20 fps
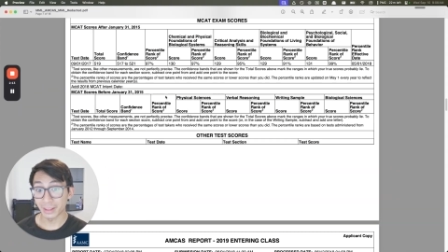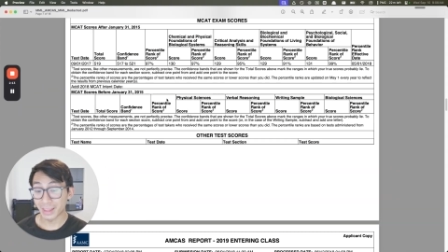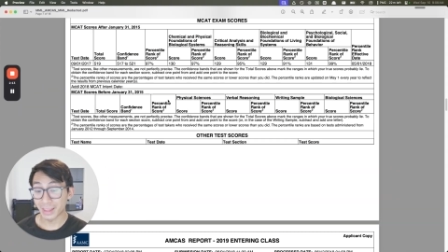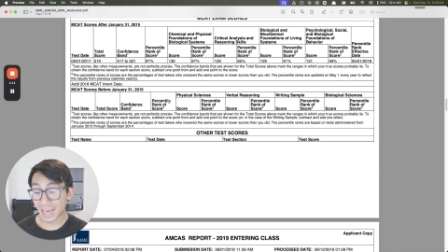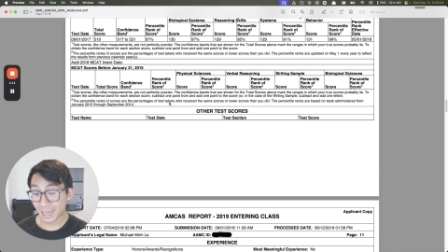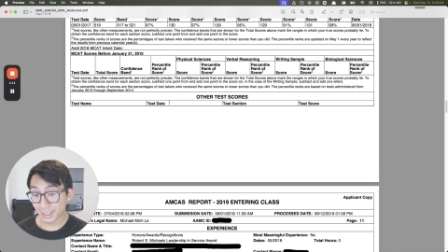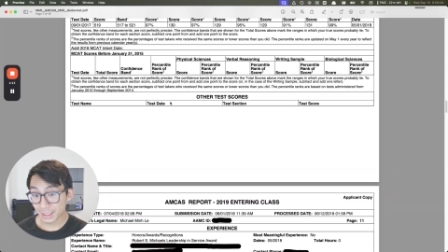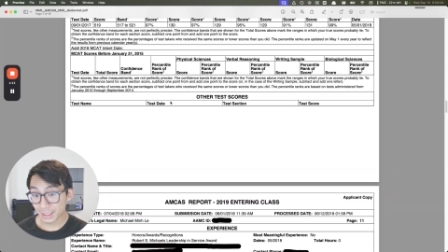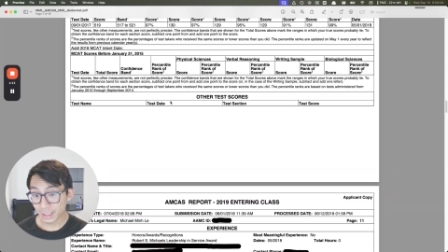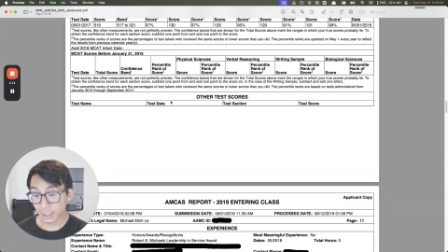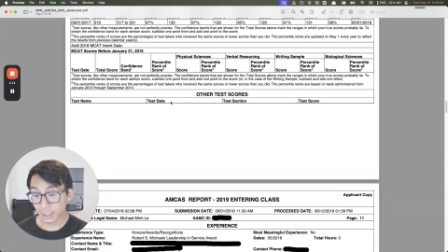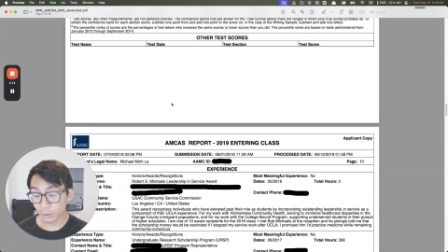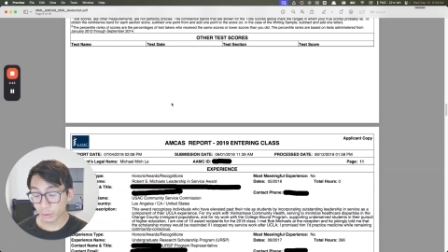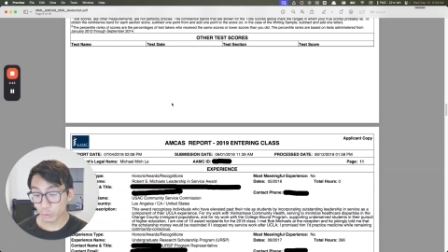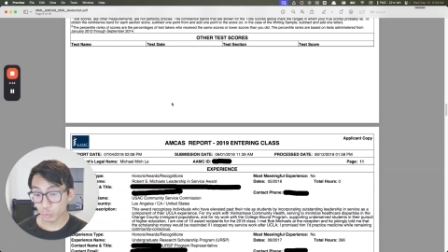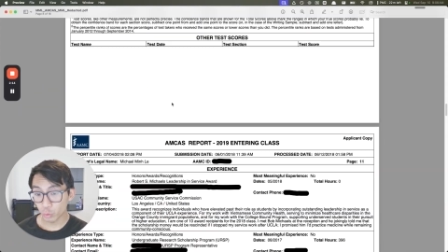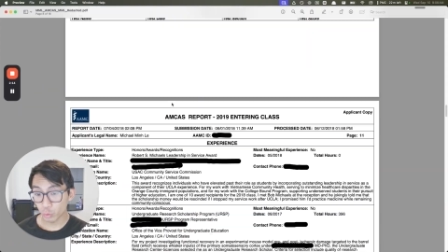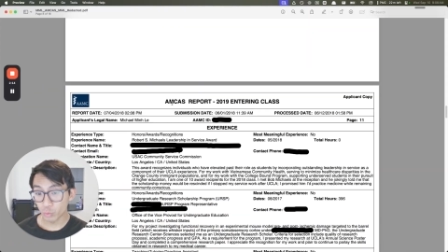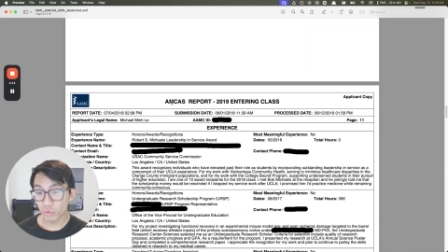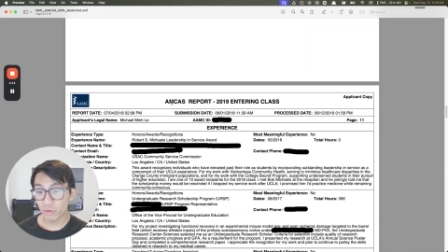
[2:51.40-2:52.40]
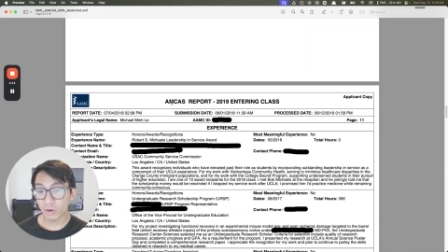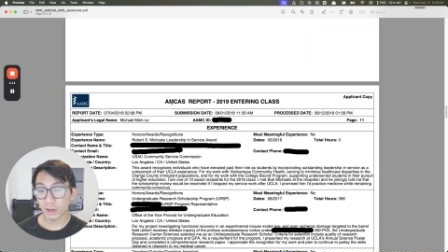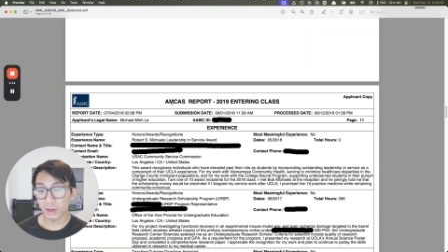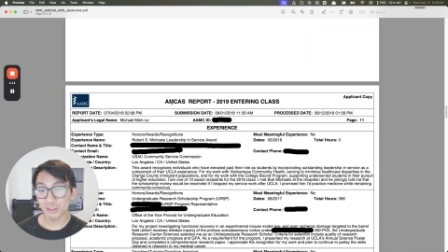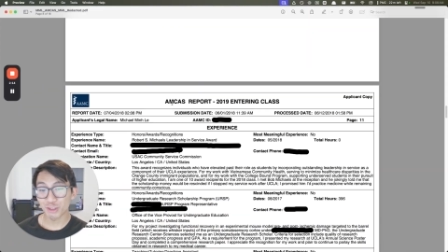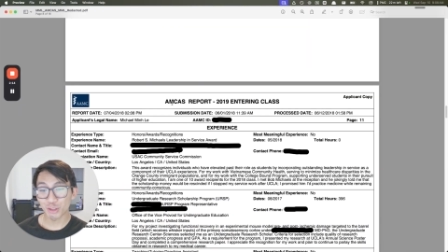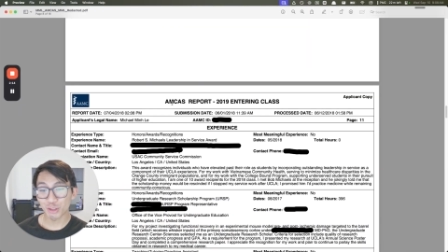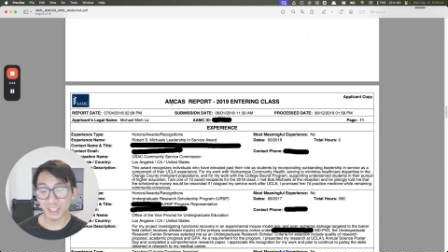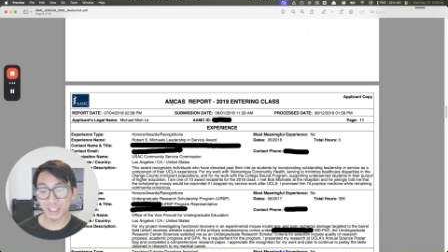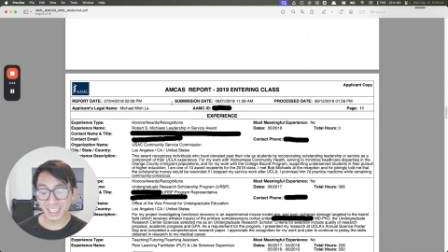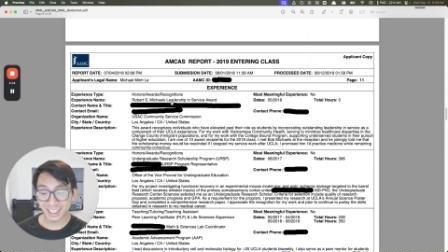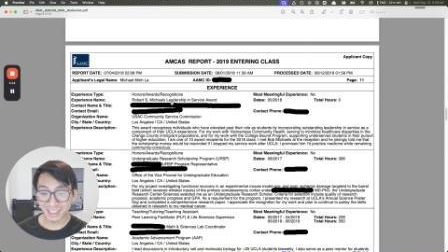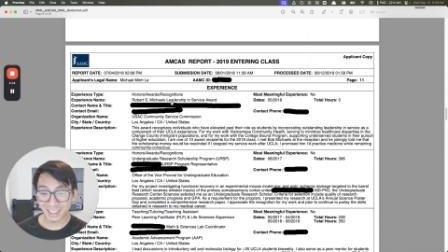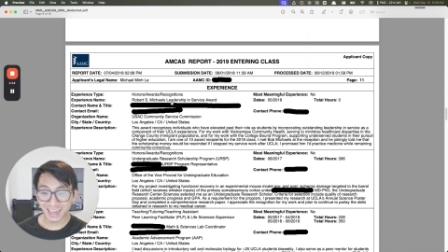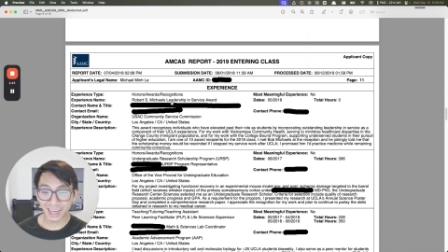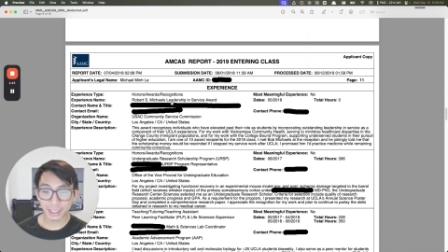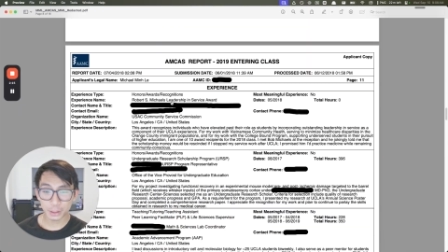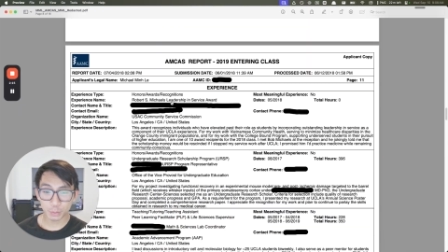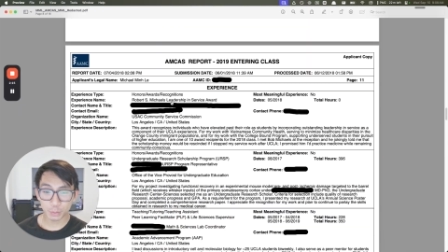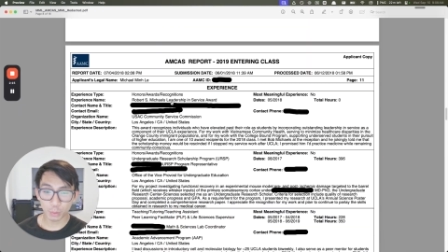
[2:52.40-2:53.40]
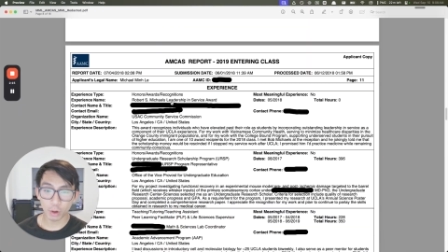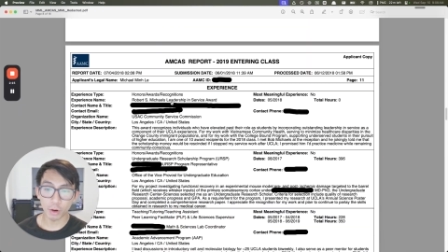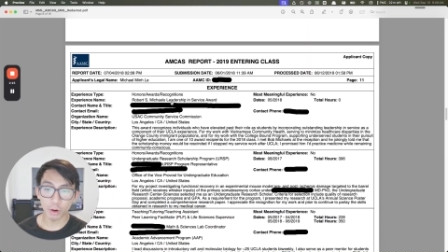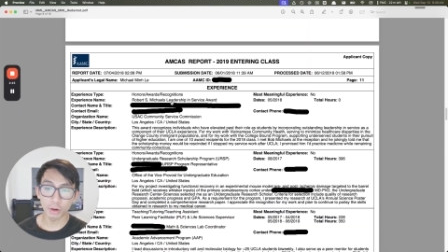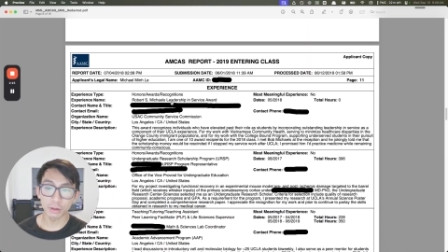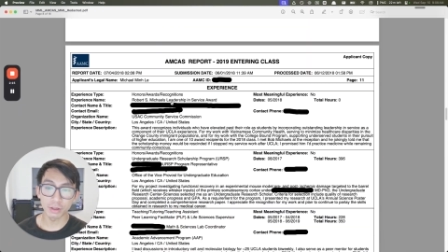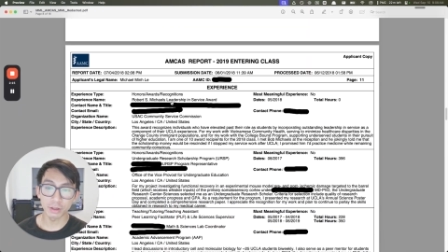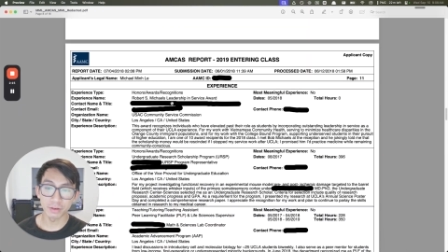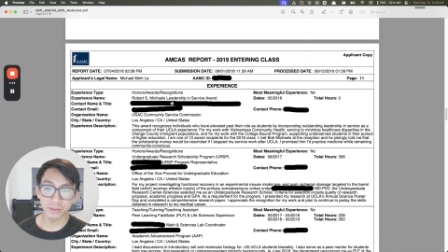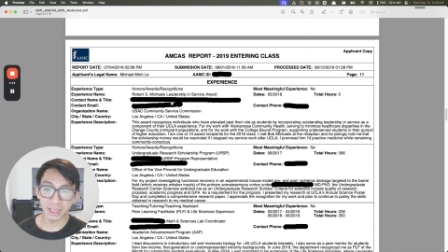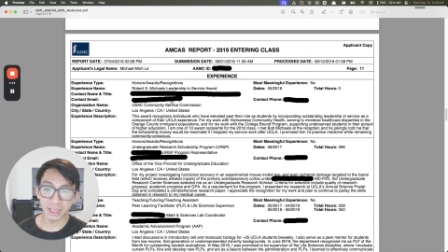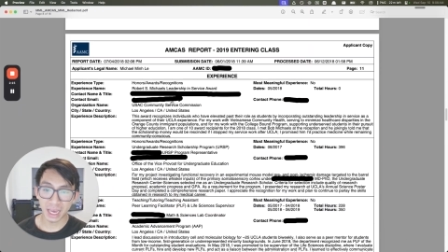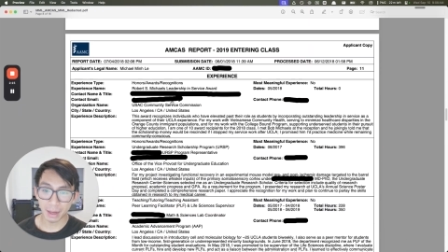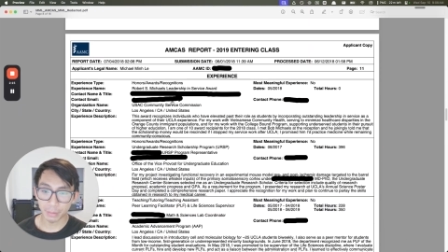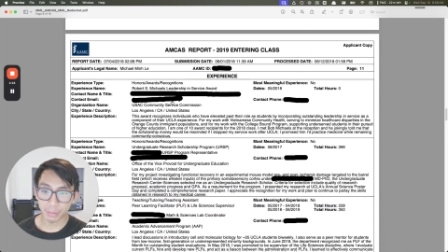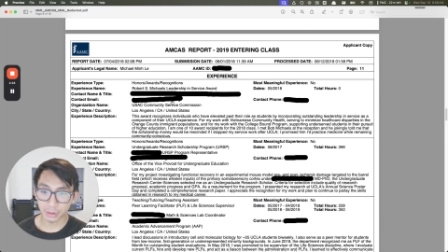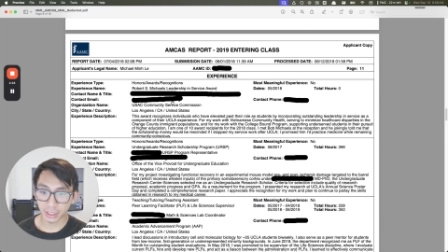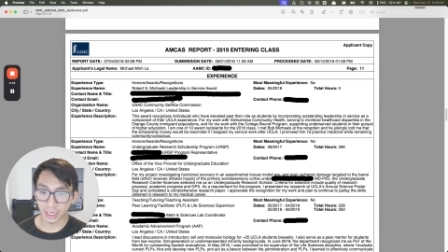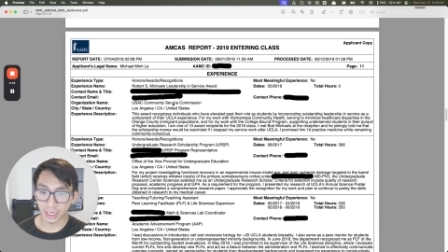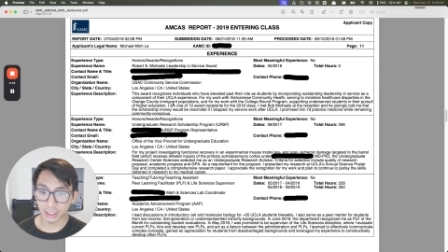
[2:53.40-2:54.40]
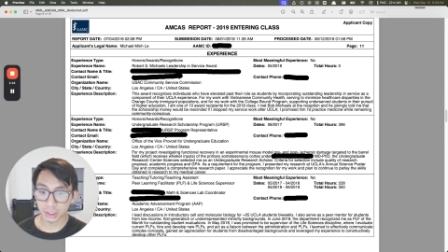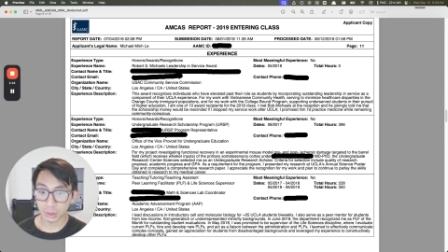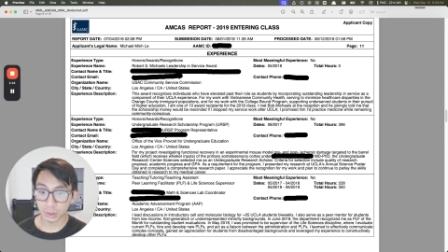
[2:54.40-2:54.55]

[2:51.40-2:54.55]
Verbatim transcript: that's settled, we'll move on to the next part of the application,